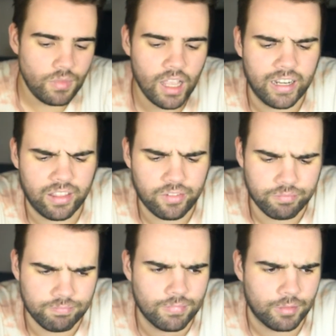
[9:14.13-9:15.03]
and it's
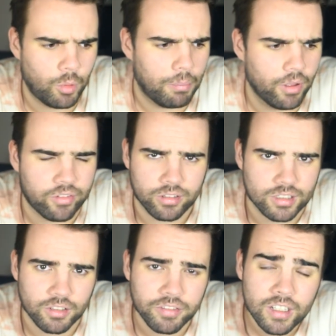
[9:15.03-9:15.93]
quite personal and
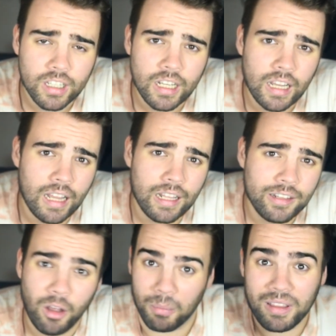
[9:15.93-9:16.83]
stuff.
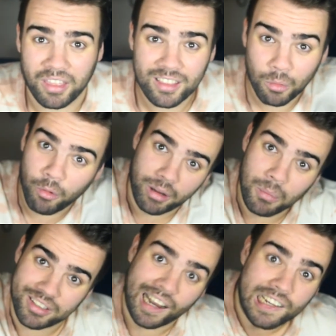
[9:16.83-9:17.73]
Not a big thing, don't worry, I'm
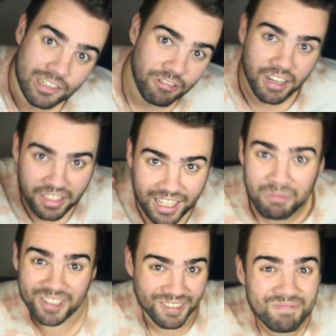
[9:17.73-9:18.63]
not dying or anything, I'm
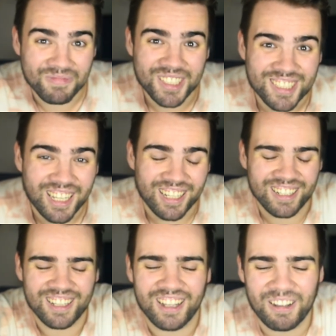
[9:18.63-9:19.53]
just saying.
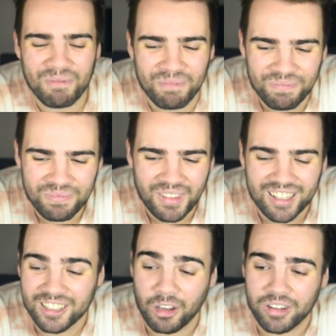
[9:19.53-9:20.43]
I'm
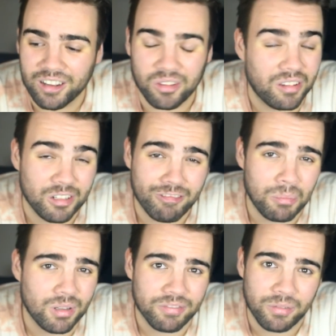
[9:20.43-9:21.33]
going to go now because I'm going to
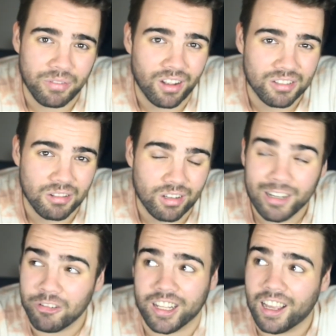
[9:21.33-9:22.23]
ramble on for far too long. I
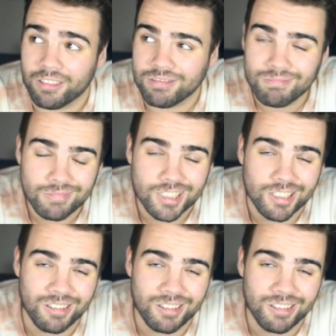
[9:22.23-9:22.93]
already have, so